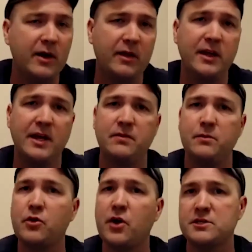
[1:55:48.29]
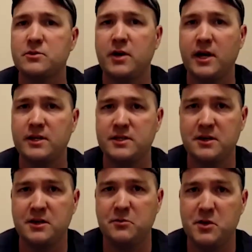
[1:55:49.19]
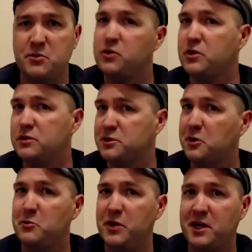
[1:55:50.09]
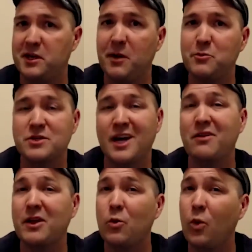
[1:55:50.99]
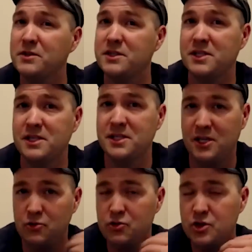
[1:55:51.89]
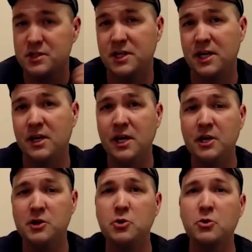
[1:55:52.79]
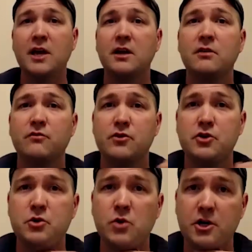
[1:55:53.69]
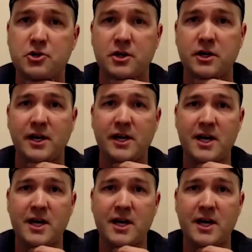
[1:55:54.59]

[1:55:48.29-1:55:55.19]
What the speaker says: And I think at the price, when I said to people, you could start picking them up, was at like 160. And you just said you were getting it for 200.